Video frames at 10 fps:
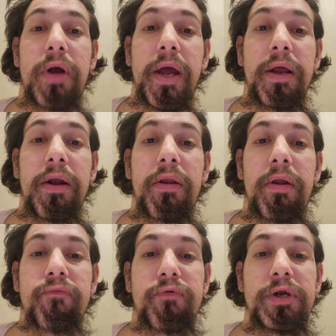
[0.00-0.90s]
dragons,
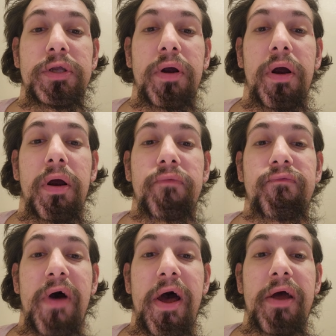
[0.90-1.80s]
of which there are
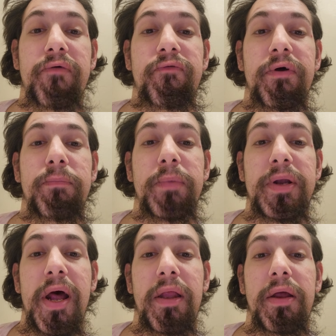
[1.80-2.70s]
5
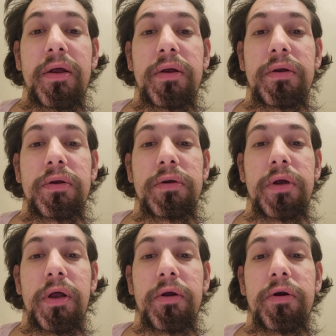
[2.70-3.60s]
metallic
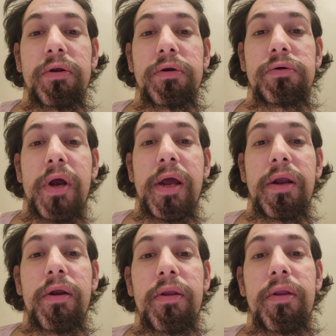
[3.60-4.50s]
colored
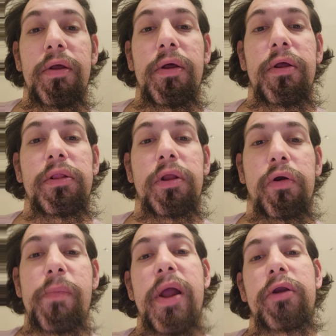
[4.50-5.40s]
dragons. The
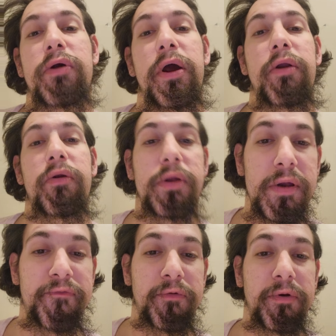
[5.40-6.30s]
chromatic dragons are
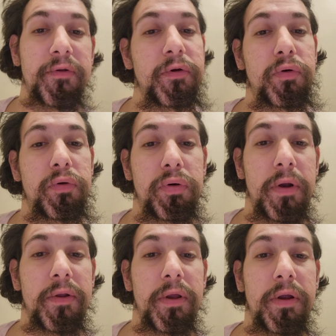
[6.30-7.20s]
evil, and
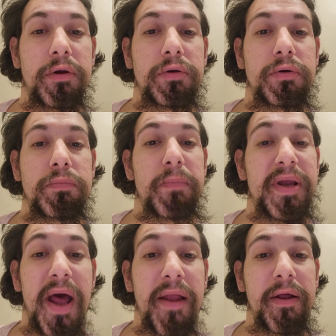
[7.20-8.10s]
the
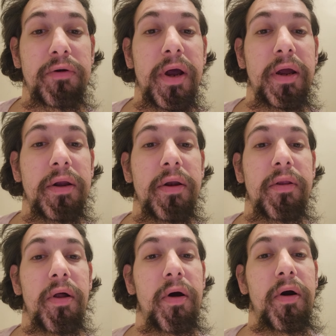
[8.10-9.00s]
metallic
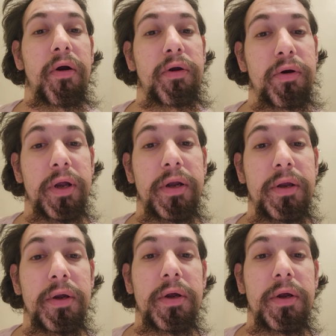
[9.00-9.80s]
dragons are good.